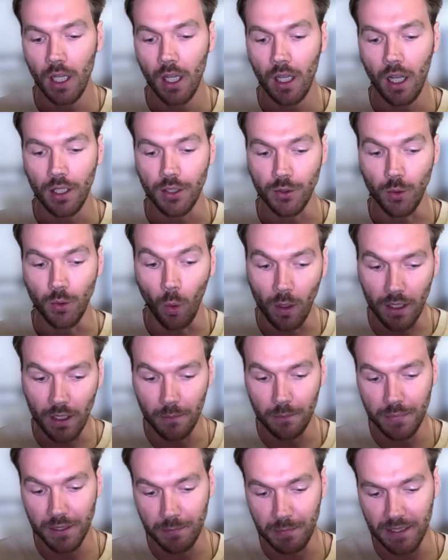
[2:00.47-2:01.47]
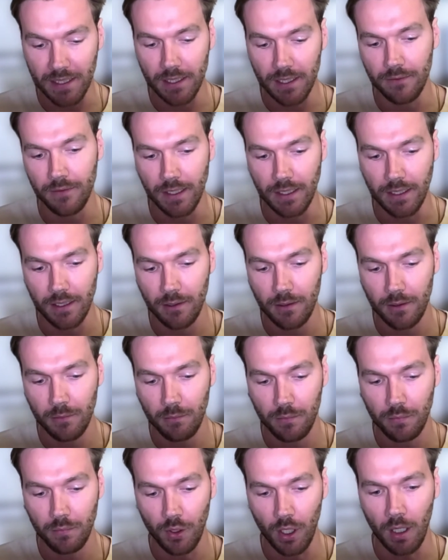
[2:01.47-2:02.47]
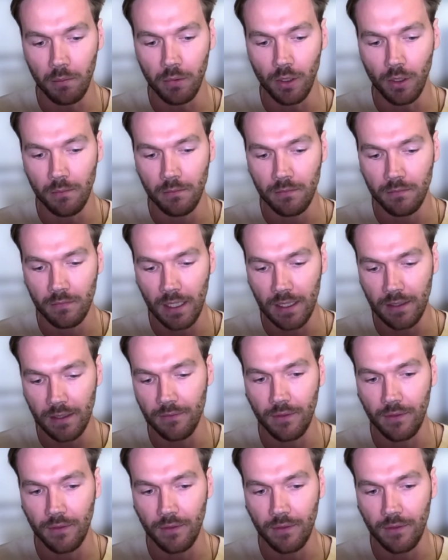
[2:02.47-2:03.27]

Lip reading: your specific problem and then find a